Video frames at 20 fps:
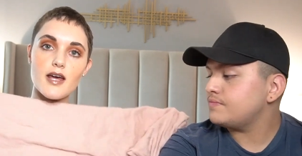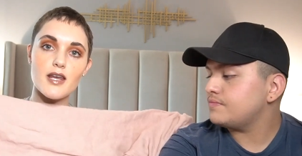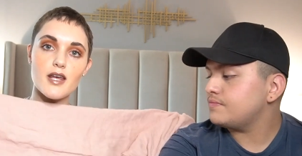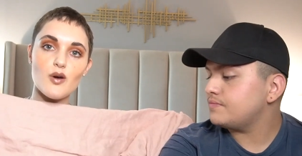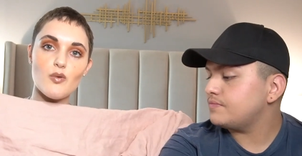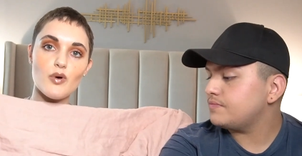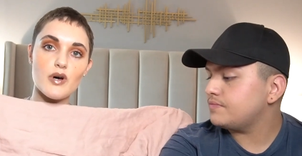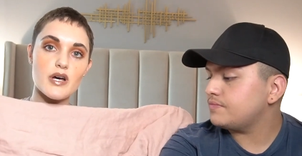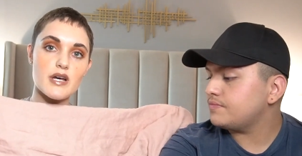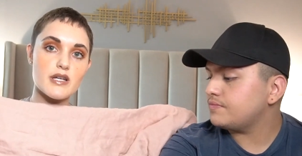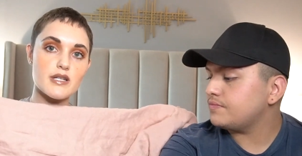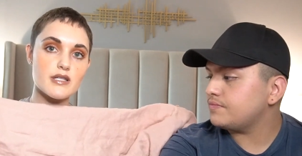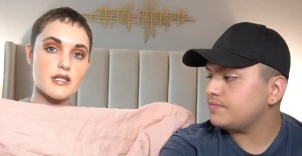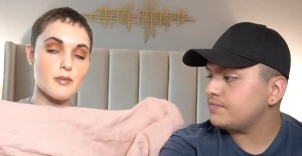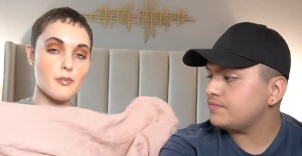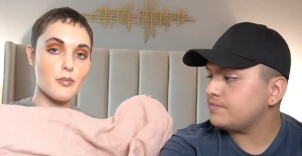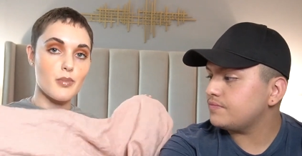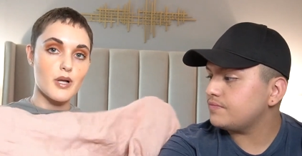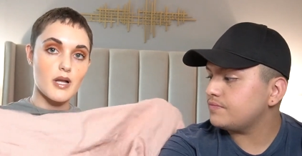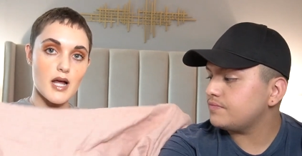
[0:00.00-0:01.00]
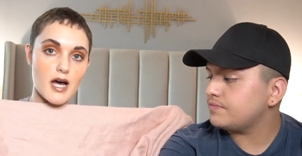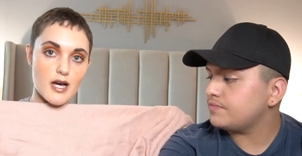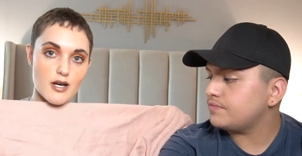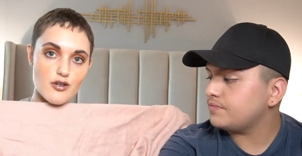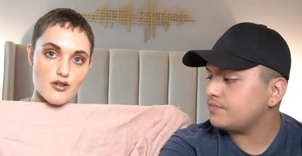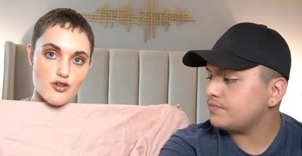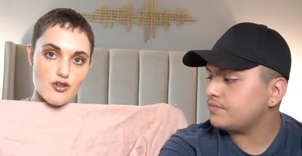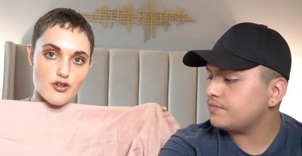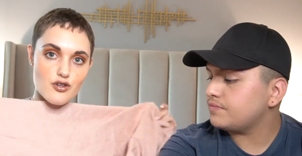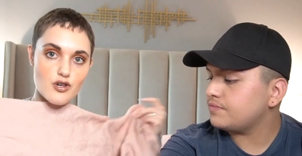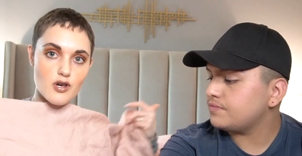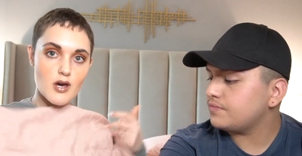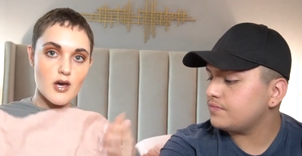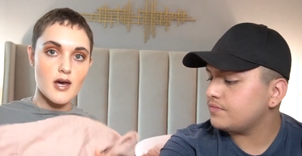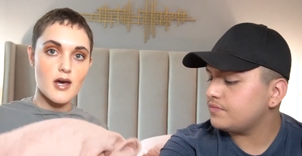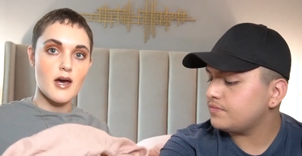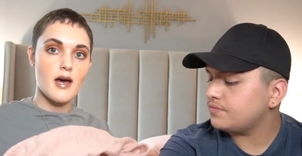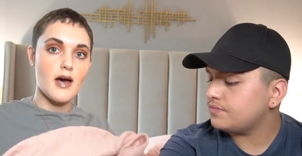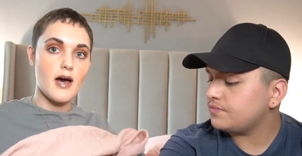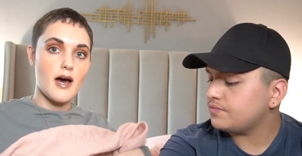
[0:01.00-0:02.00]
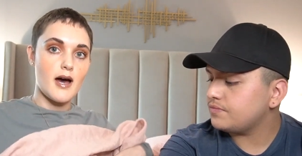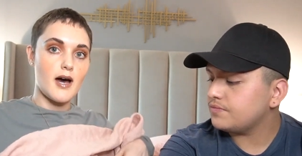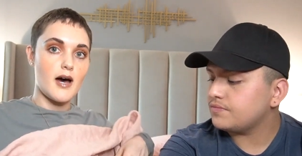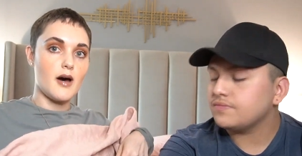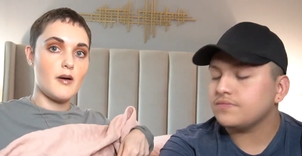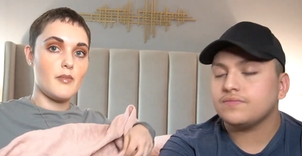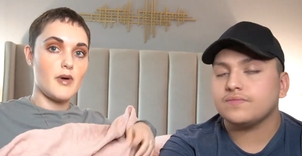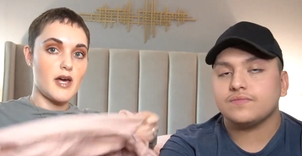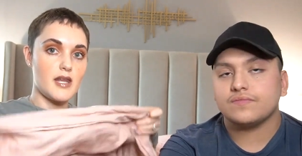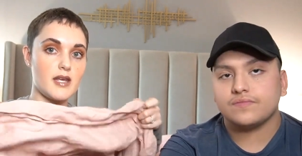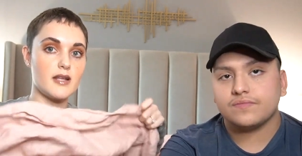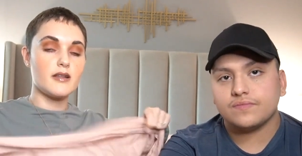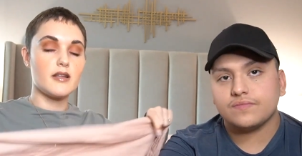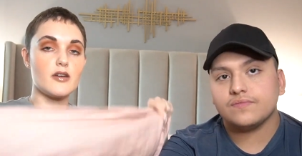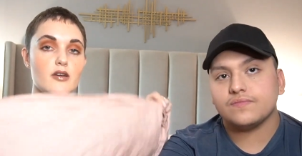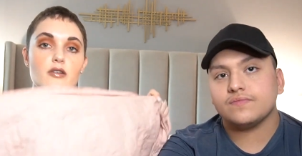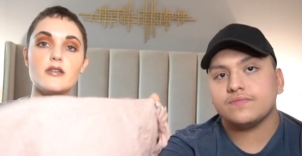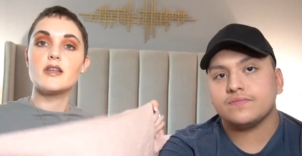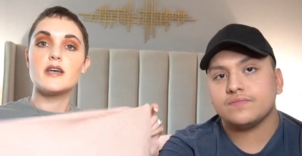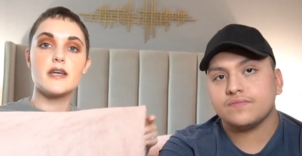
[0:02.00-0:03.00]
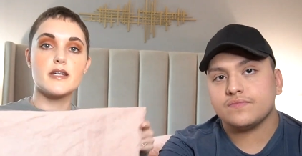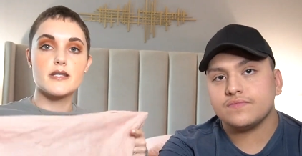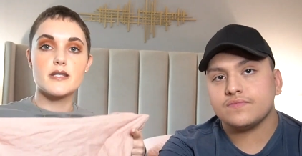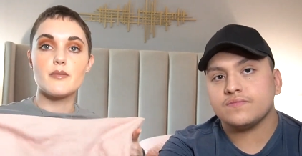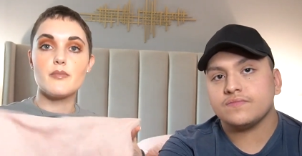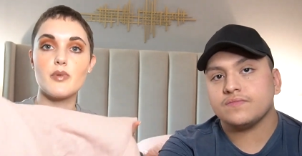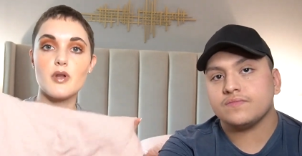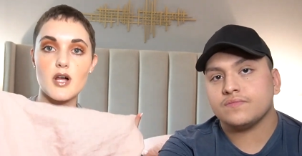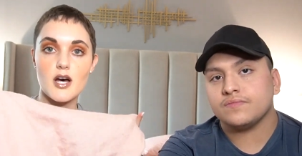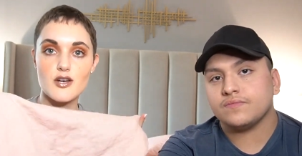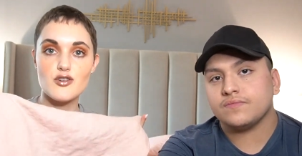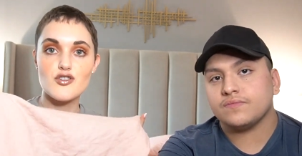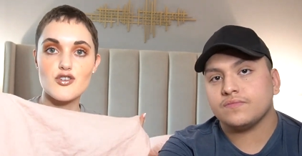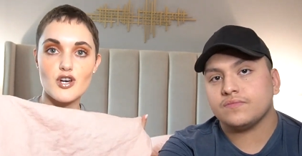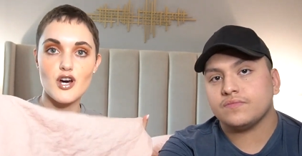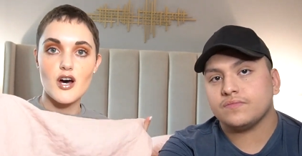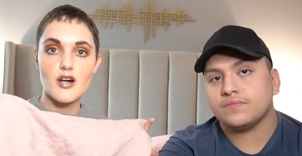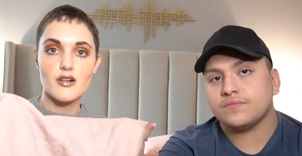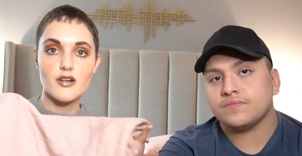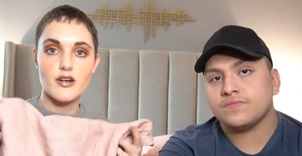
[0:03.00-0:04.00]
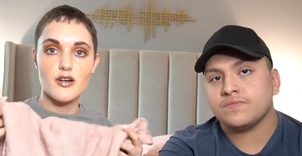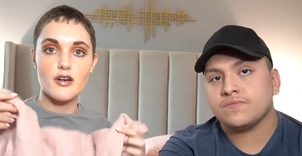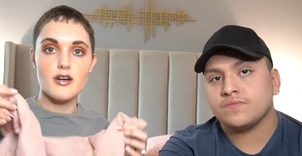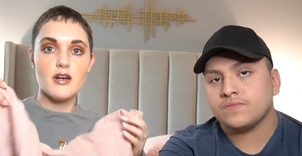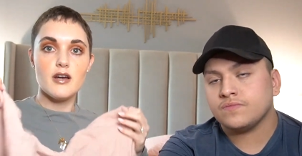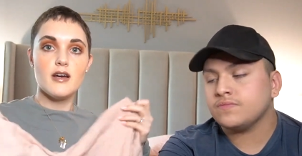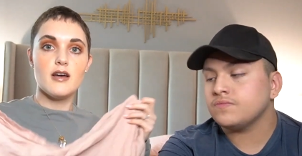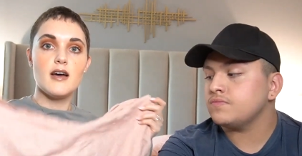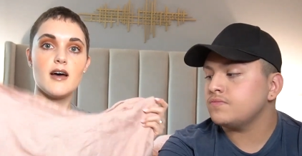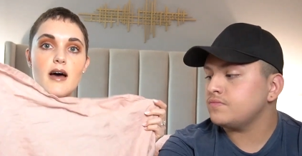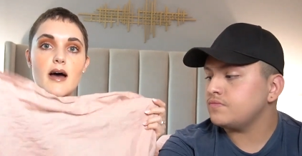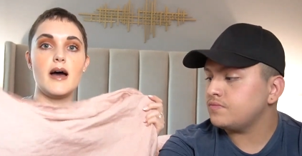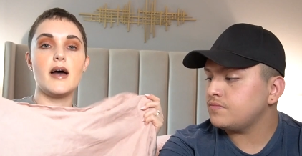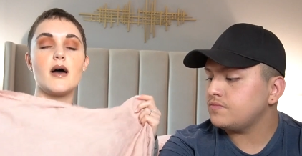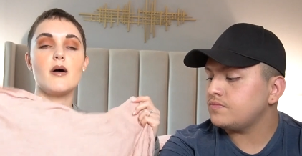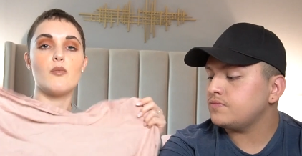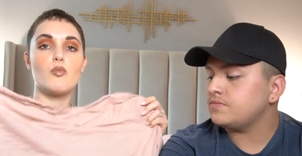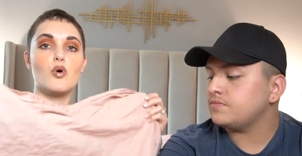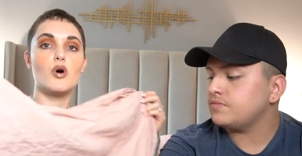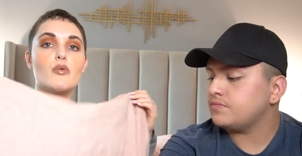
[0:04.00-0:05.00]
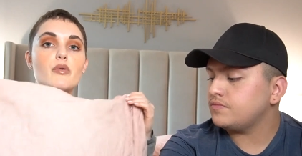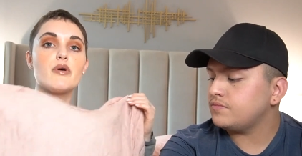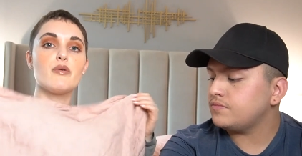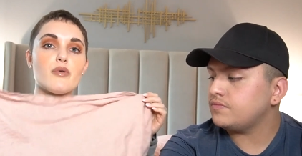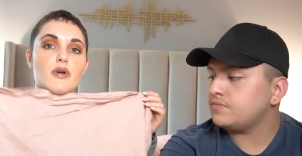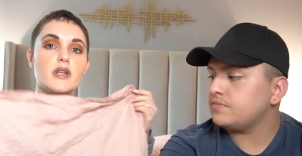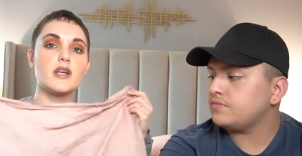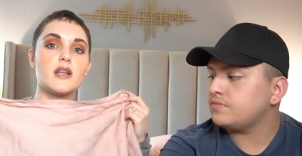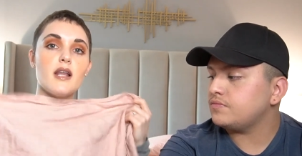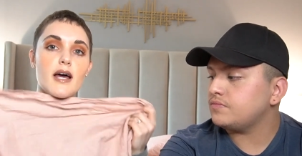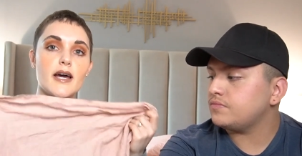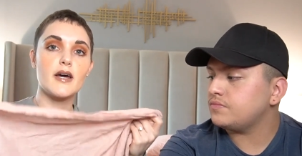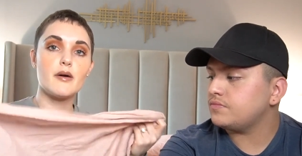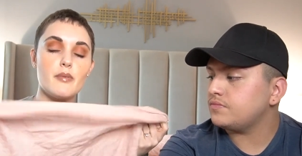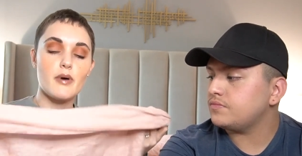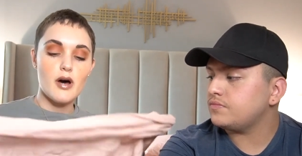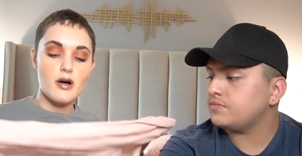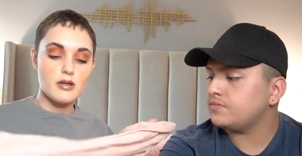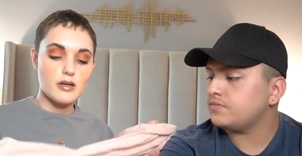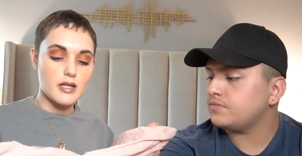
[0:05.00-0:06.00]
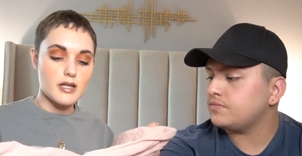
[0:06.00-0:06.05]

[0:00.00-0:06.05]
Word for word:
Speaker 1: and it was blush. Um, and it literally is a blush color. Um, what we really like about